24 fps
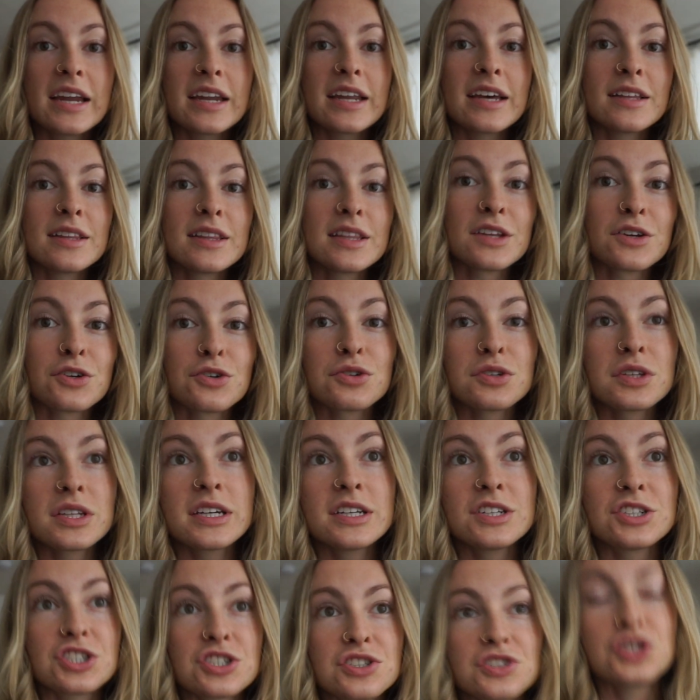it
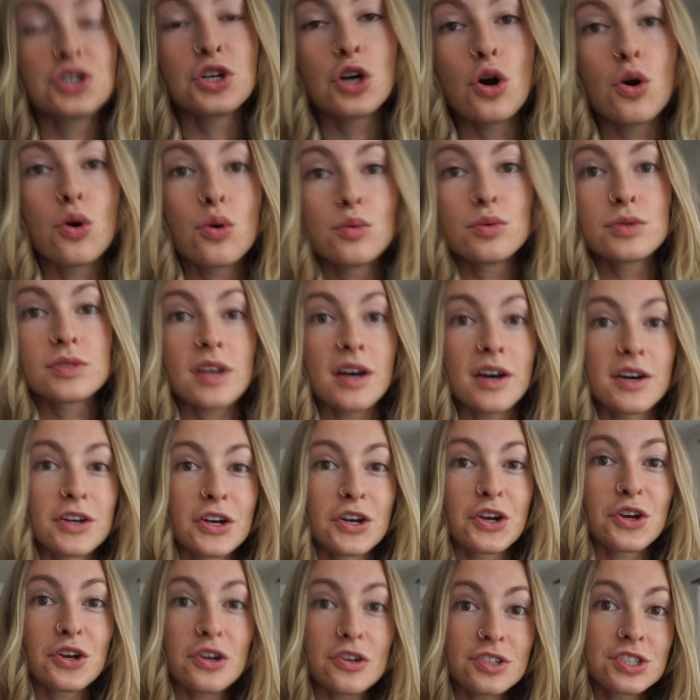literally just goes
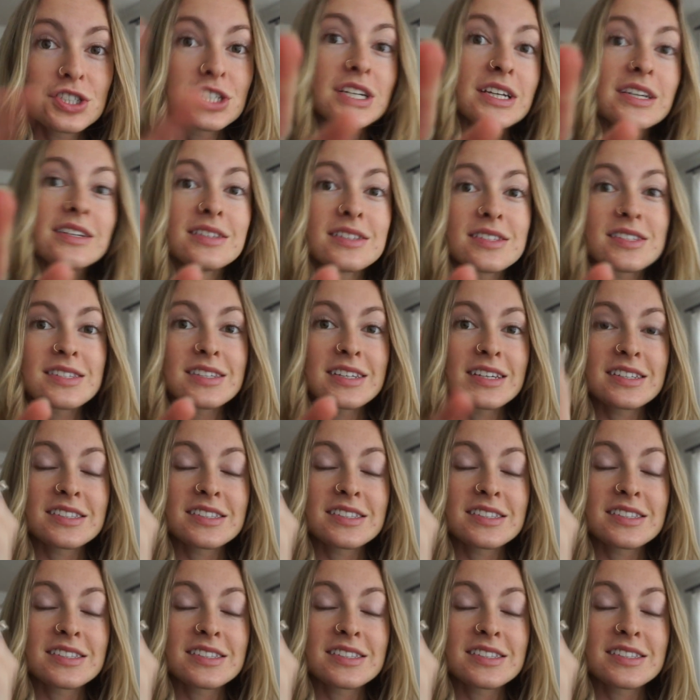under your sheets.